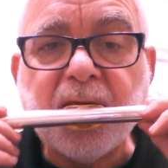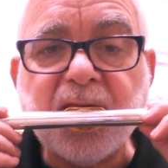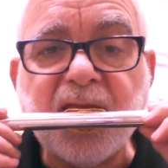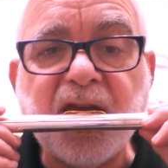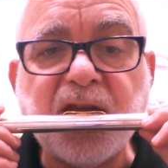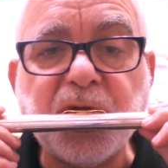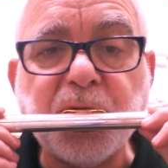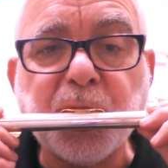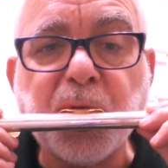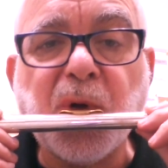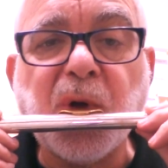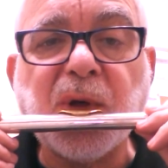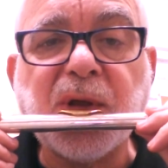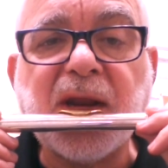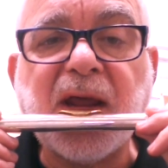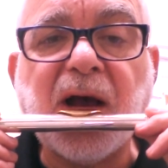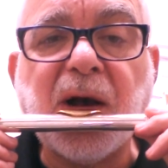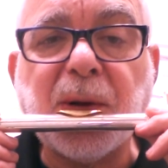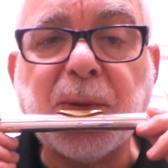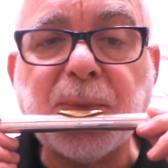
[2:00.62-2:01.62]
Then you roll it
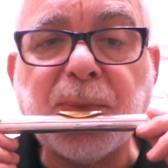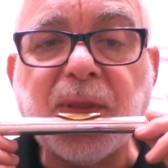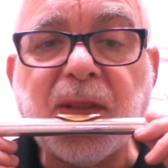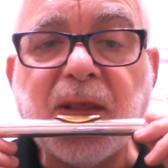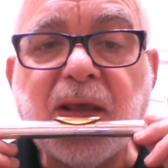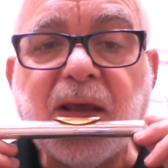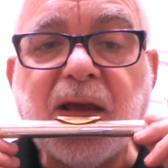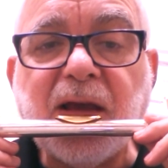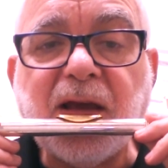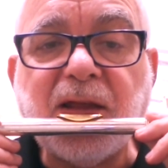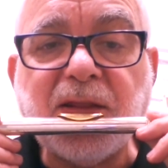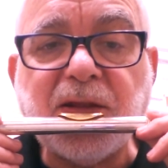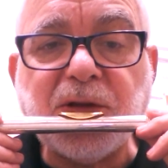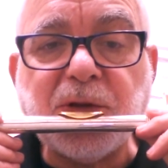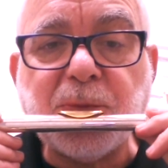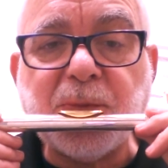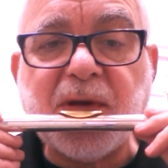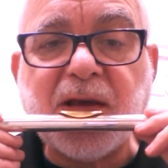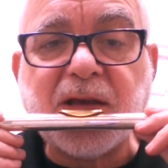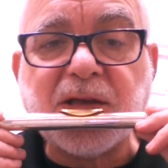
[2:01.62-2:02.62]
out, and then
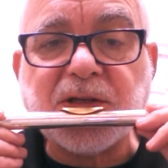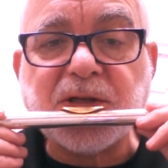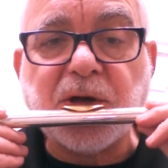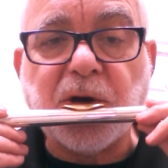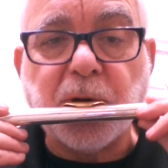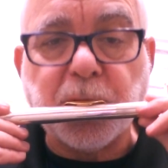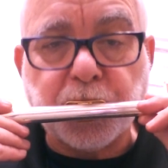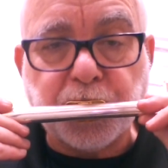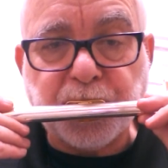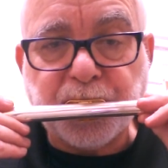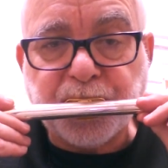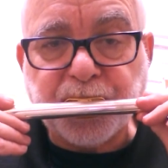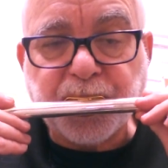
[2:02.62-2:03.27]
you make a tone.